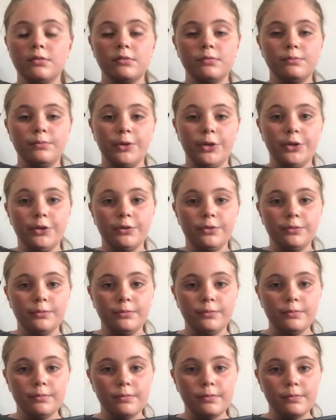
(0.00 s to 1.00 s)
Boot.
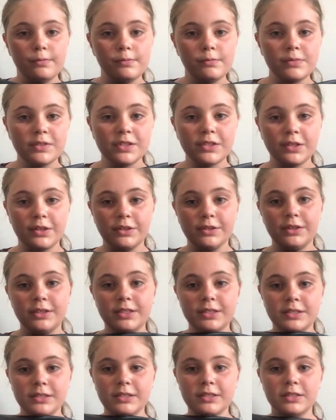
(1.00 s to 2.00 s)
So
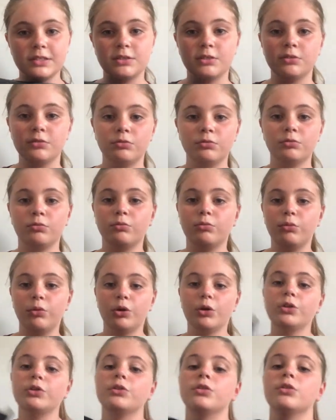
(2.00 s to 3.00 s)
this is what